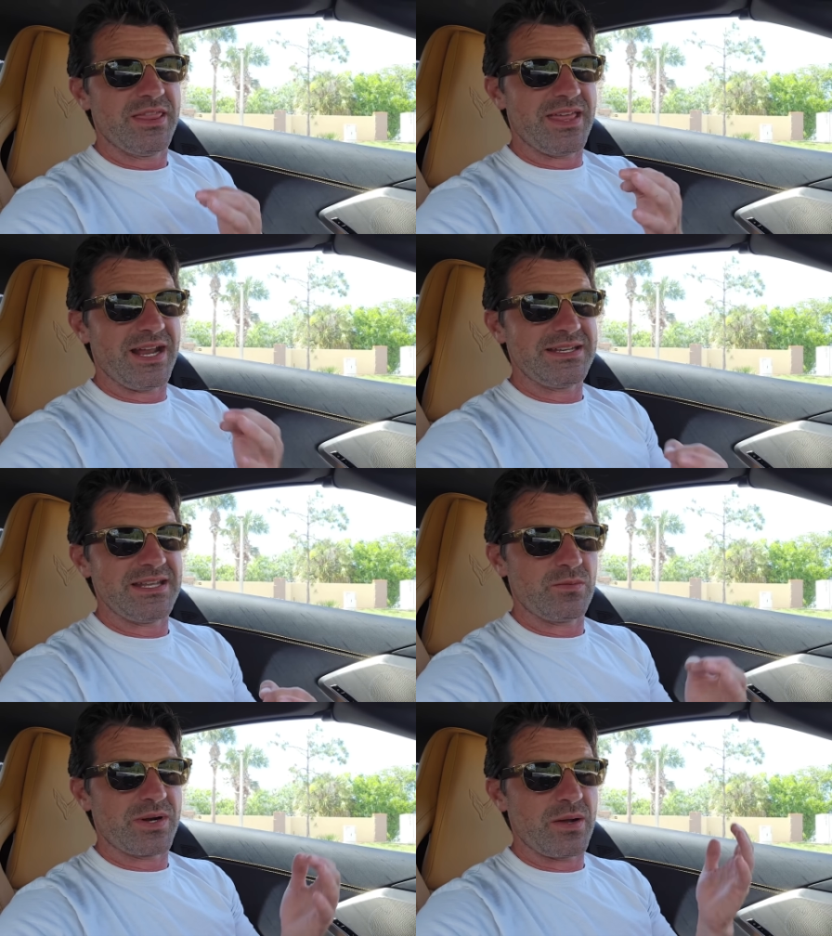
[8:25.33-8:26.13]
than I
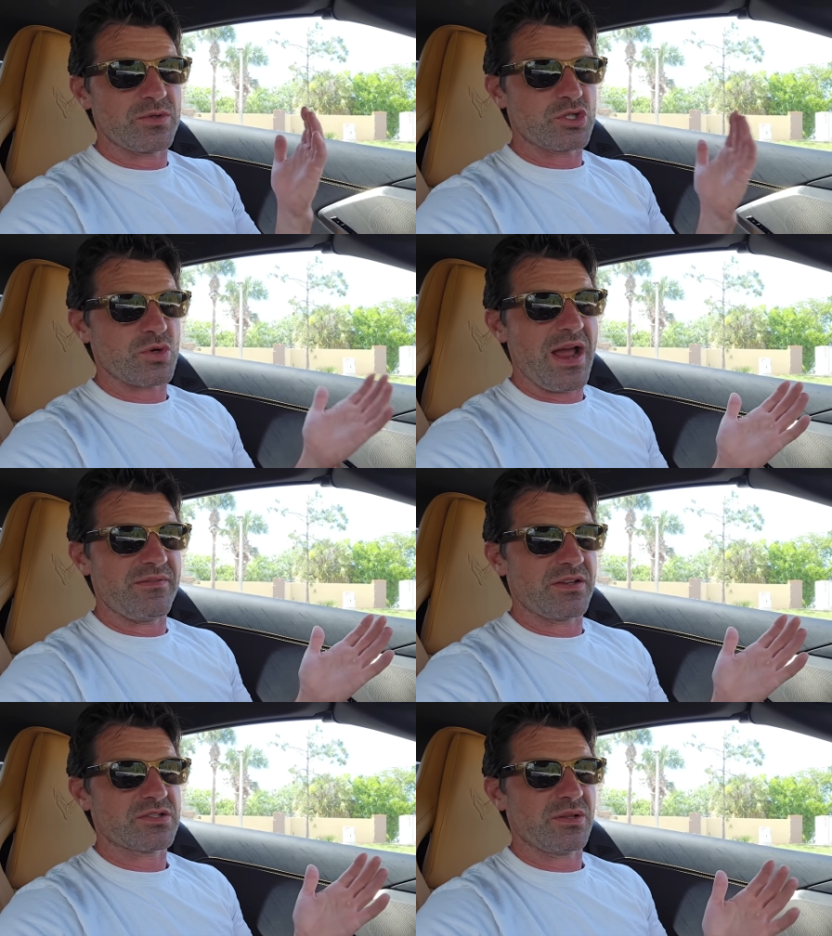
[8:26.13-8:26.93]
did when I was
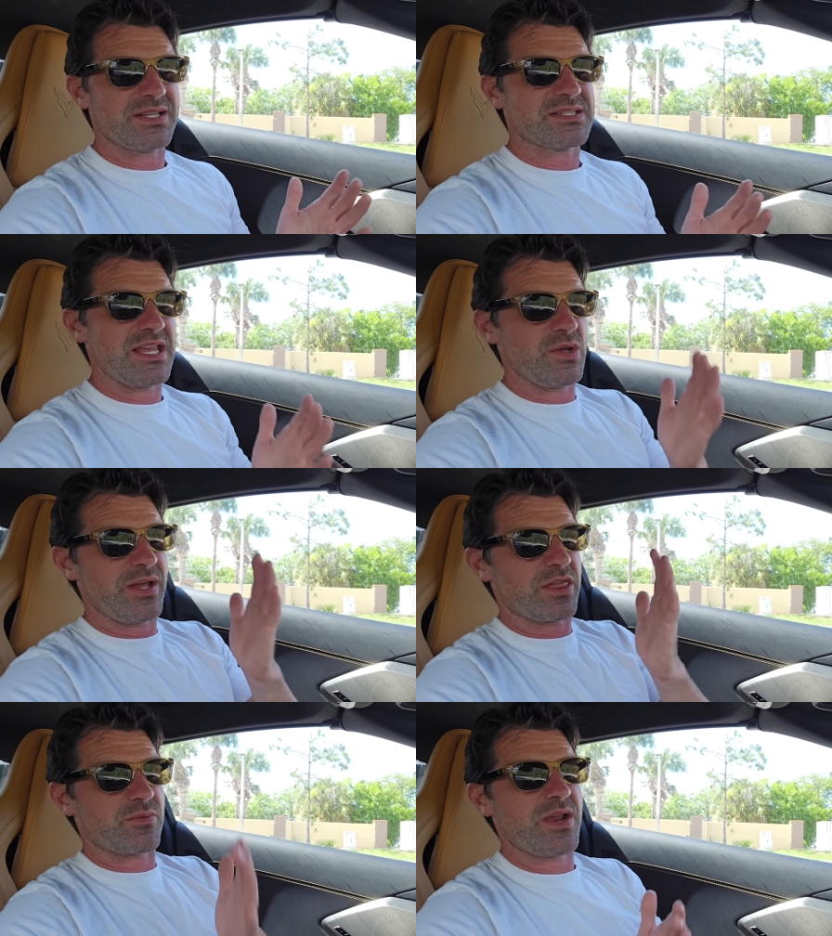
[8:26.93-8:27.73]
driving. So let's say you
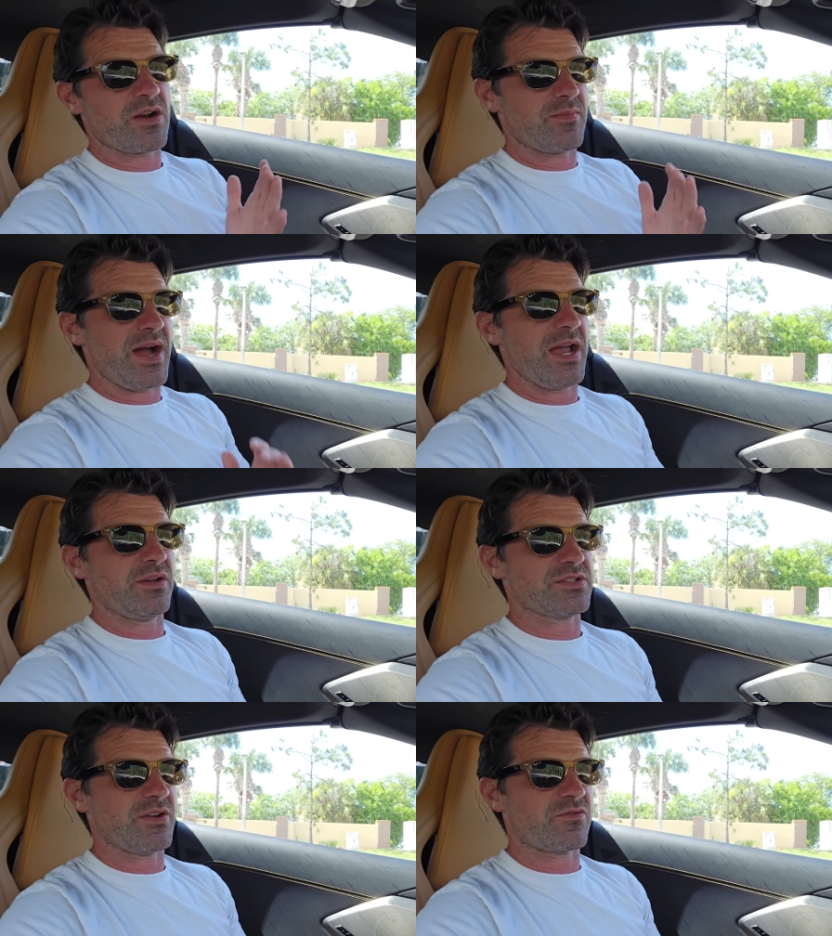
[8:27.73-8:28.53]
get 300
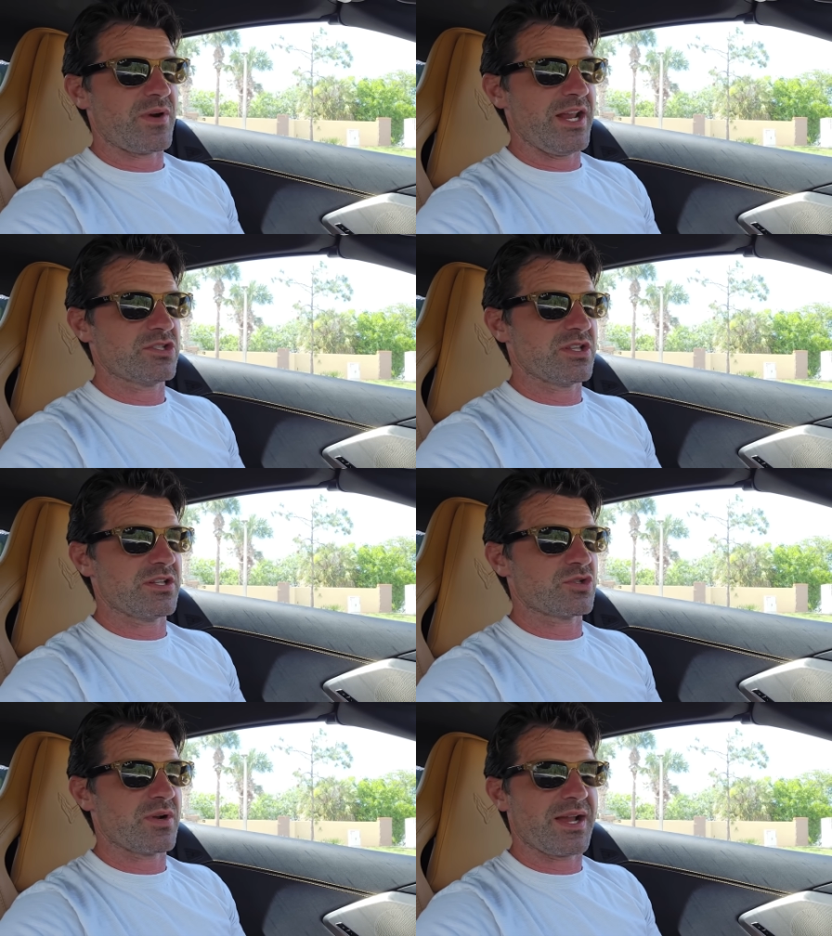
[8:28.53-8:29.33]
miles of range to the
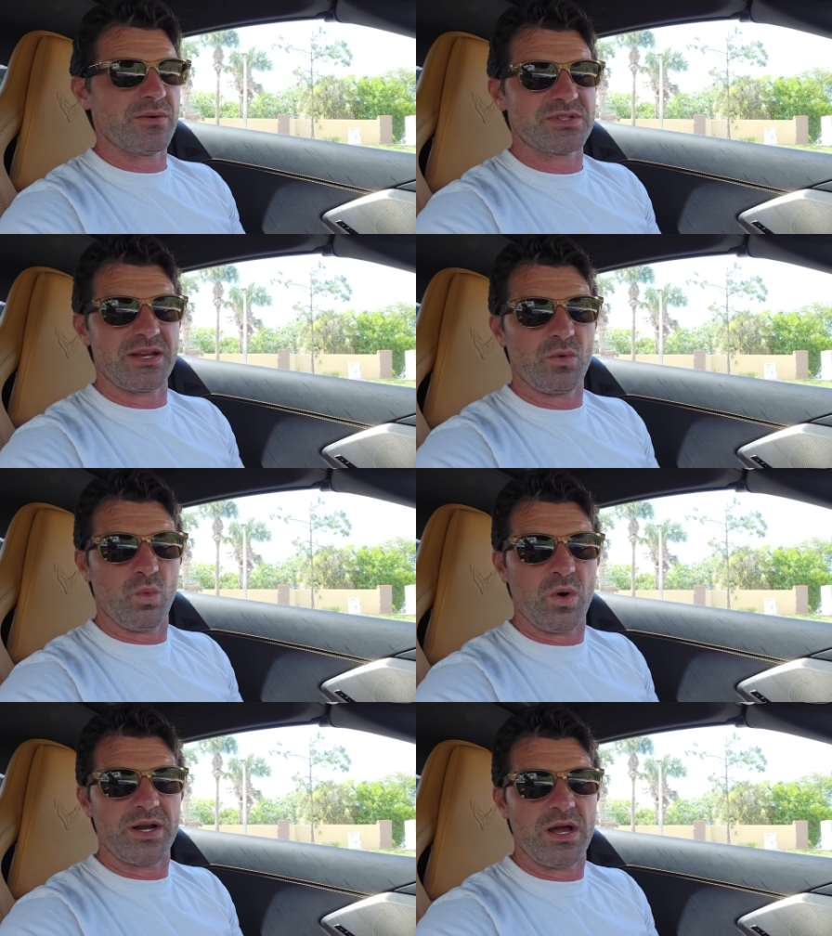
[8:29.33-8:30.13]
truck. I was getting
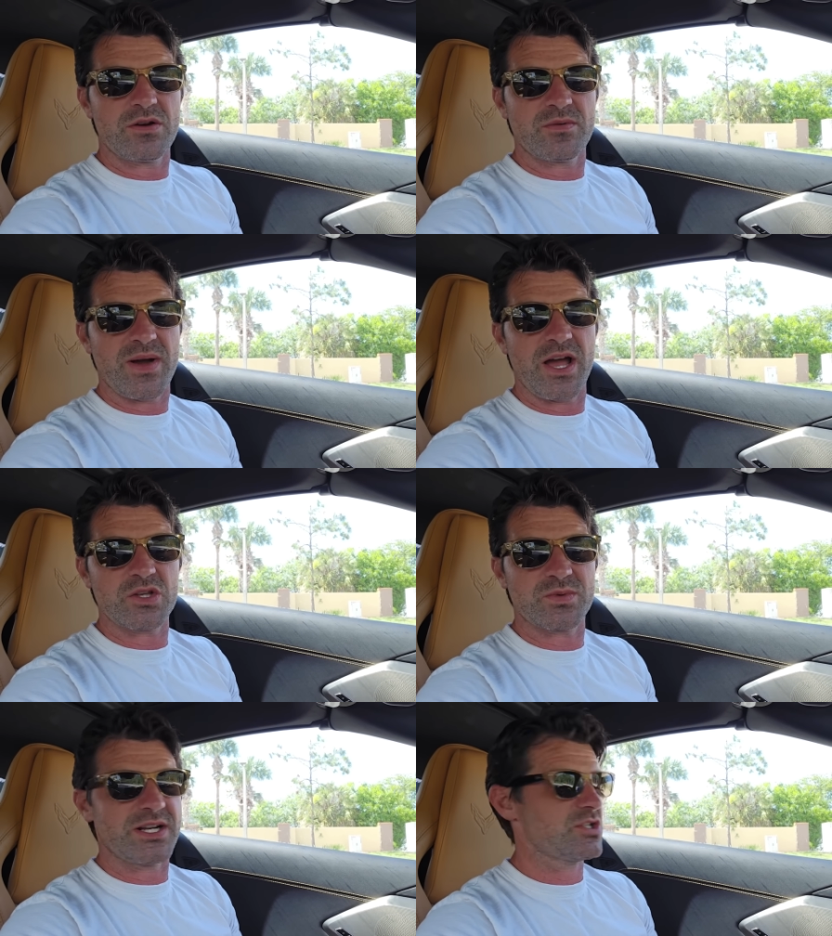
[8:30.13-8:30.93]
100
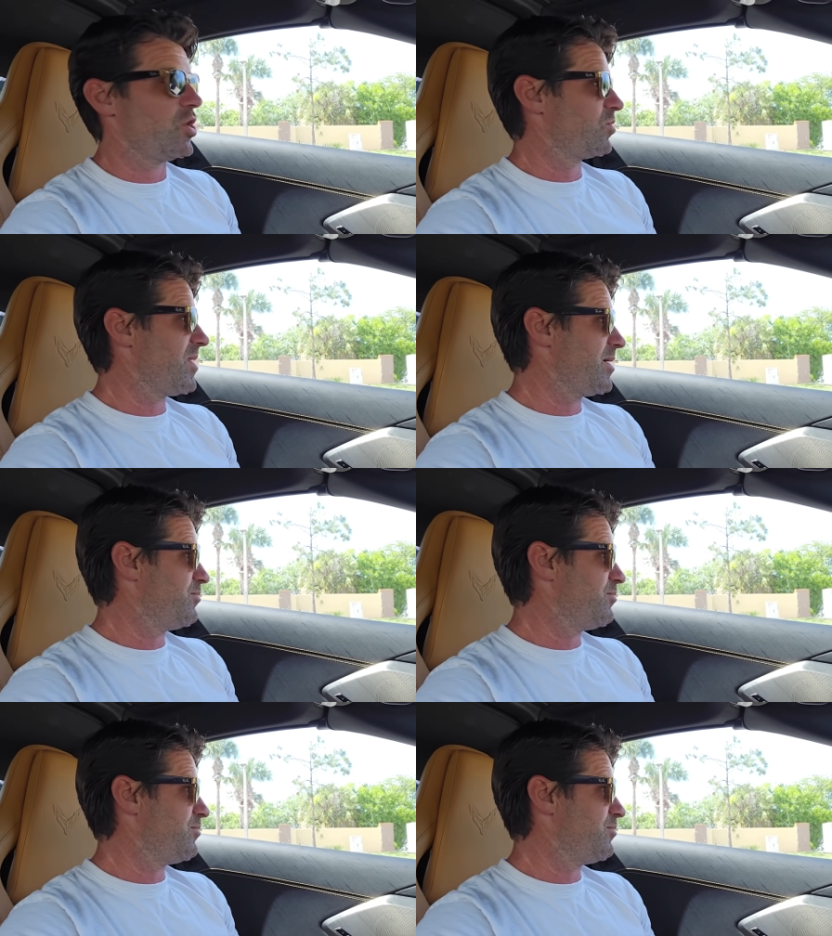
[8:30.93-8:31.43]
miles when I towed my